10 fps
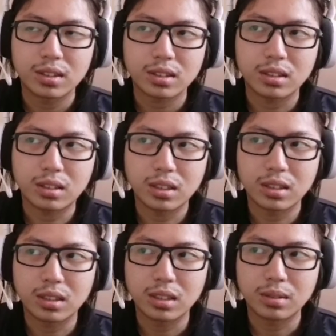
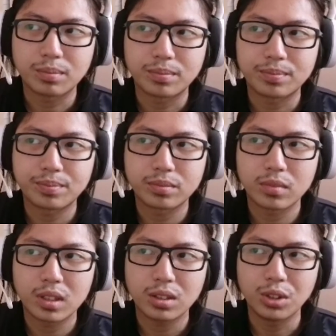um,
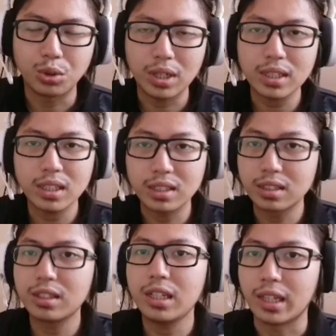you are
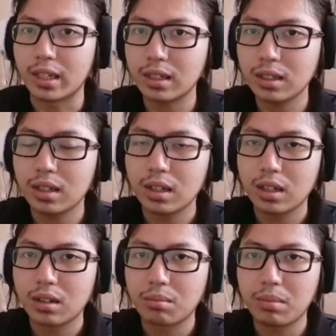agreeing,
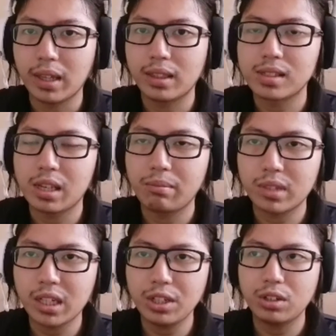but at the same
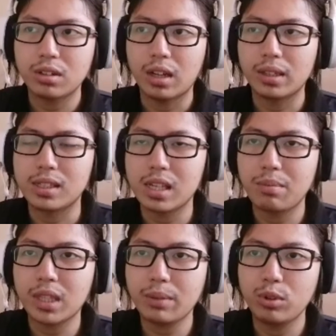
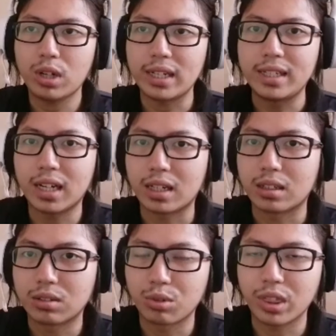time, you are done
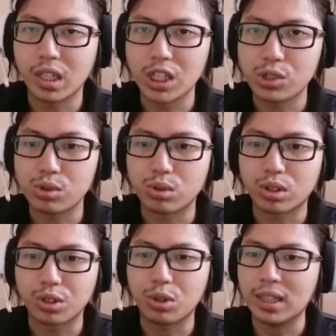with the issue, or
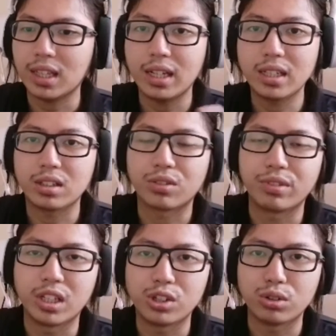you are tired of the
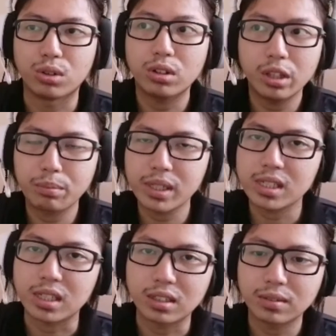issue or the
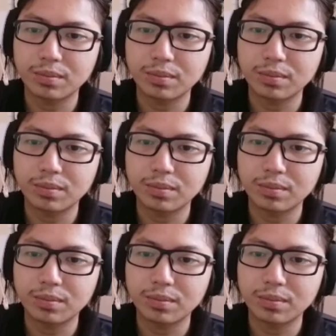person.